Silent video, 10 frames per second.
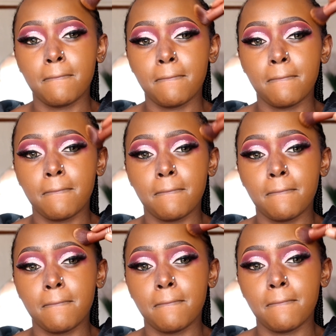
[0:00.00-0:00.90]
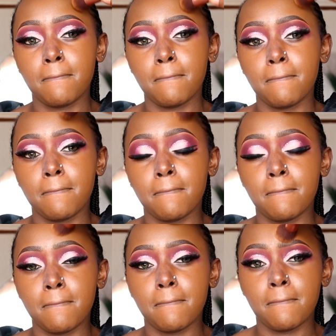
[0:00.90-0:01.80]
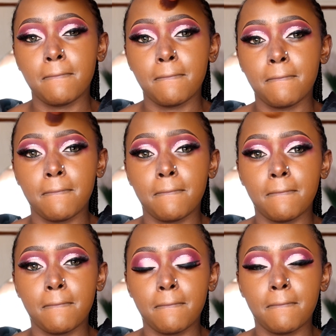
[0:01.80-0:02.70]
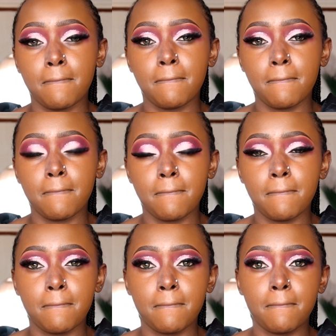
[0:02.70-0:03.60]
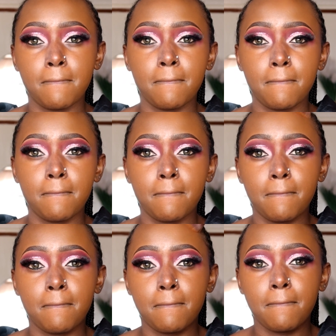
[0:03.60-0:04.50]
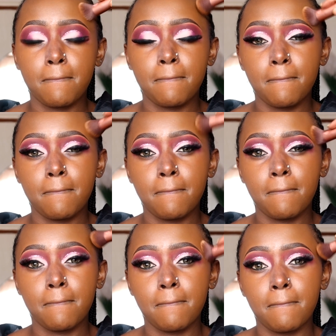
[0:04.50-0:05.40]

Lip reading: (silence)